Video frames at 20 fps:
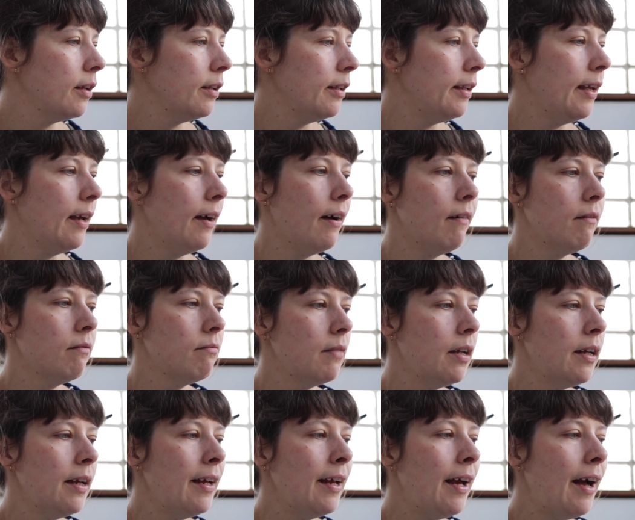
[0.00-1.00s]
yeah,
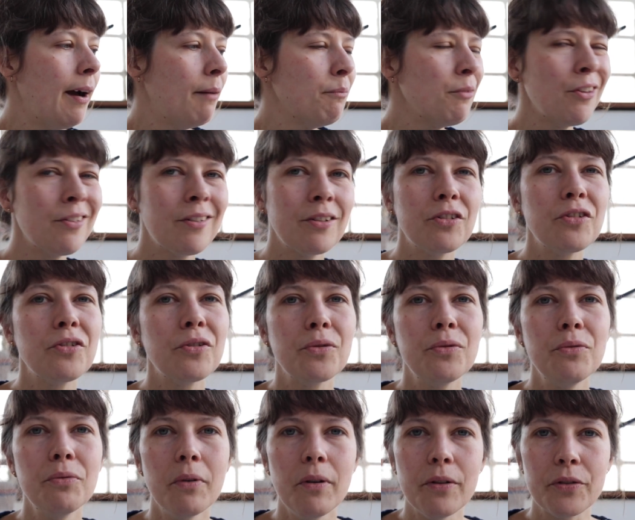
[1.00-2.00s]
I'm not at
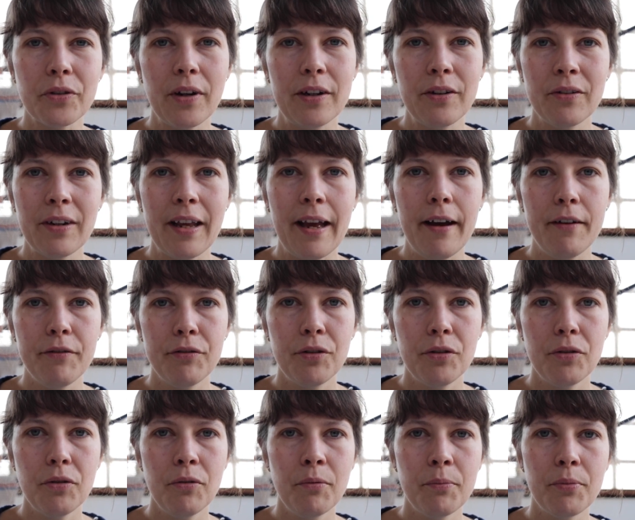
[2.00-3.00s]
school, so I don't have
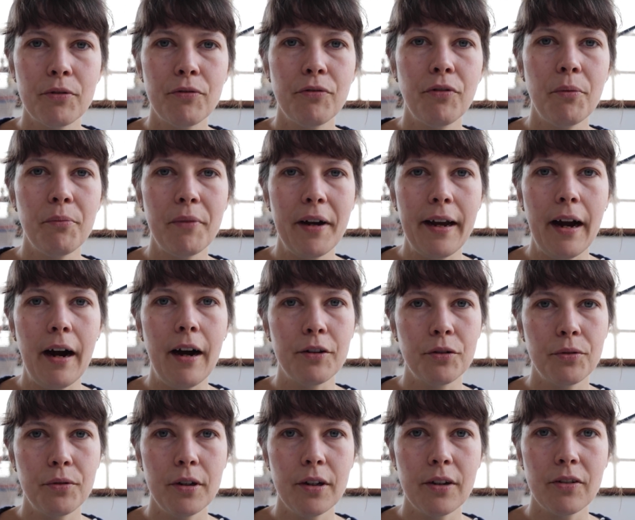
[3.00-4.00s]
to, but for my
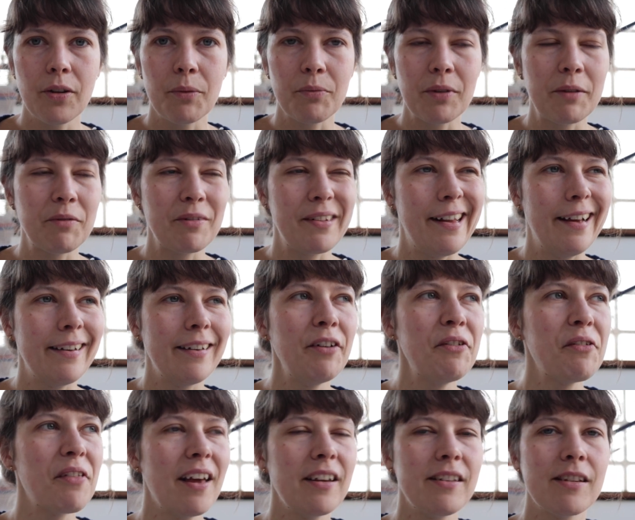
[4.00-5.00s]
artwork, sometimes I'm like,
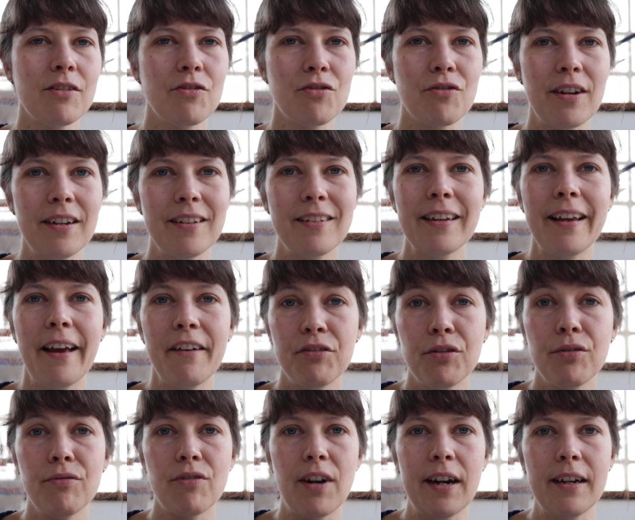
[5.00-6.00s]
oh, that's interesting, I have
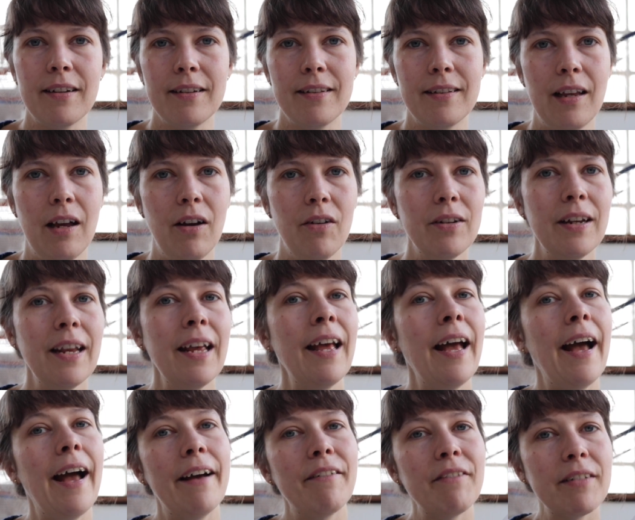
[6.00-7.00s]
to write it down,
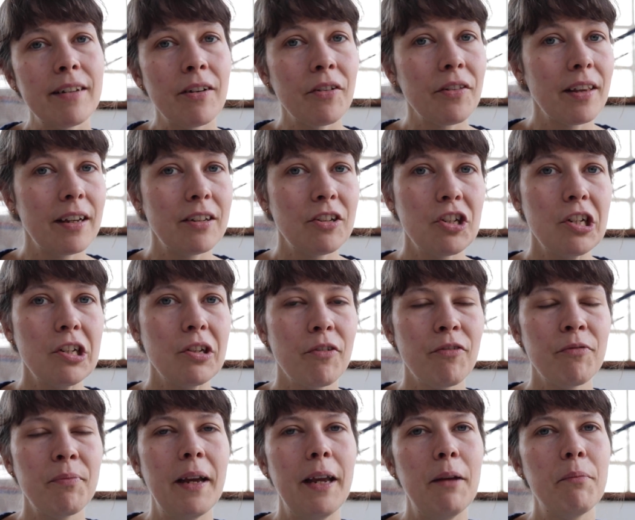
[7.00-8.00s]
have it on that sheet
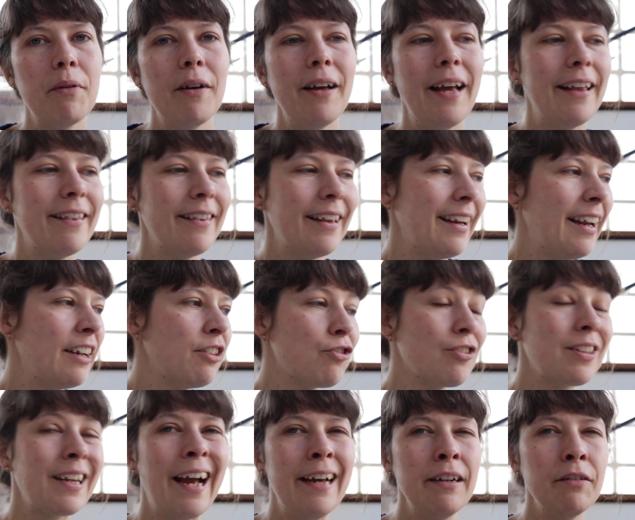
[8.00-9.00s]
of paper, and then I
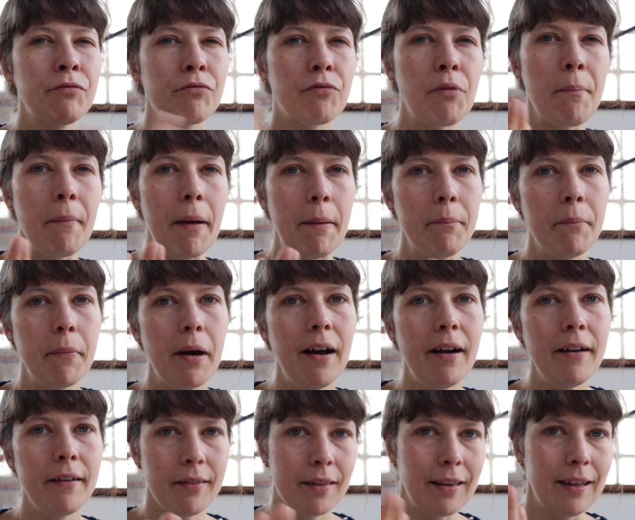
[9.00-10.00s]
just kind of
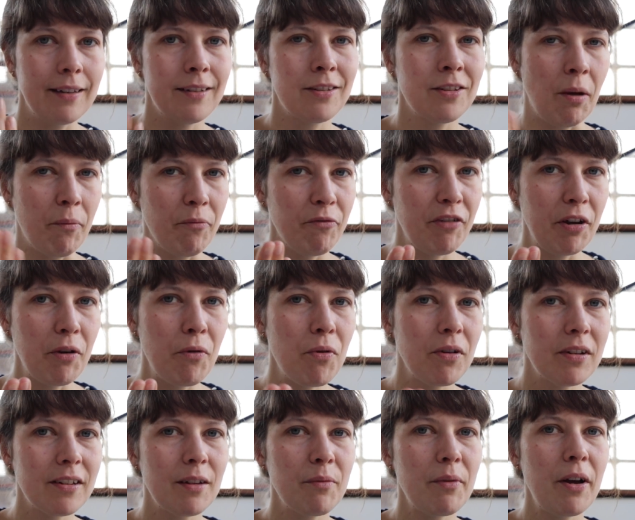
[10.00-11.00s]
remember that something
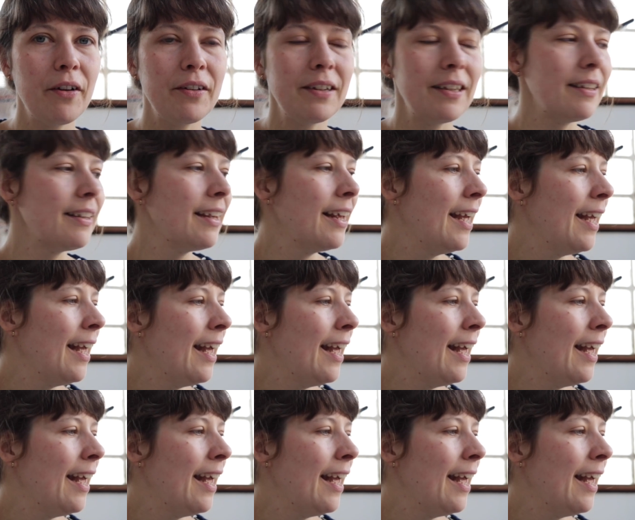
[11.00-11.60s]
was about it,